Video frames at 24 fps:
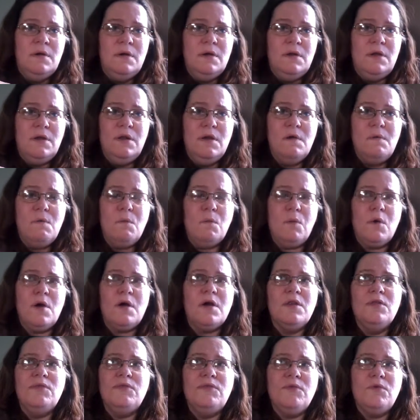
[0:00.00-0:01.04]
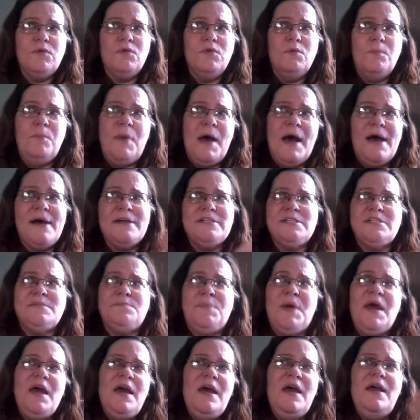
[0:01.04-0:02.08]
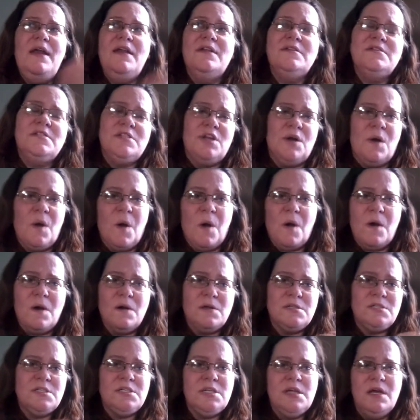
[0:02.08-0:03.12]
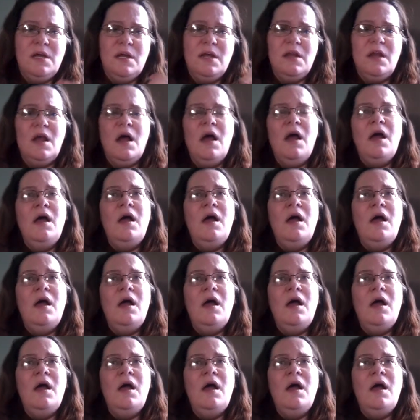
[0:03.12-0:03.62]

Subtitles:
Working through past pains and hurts and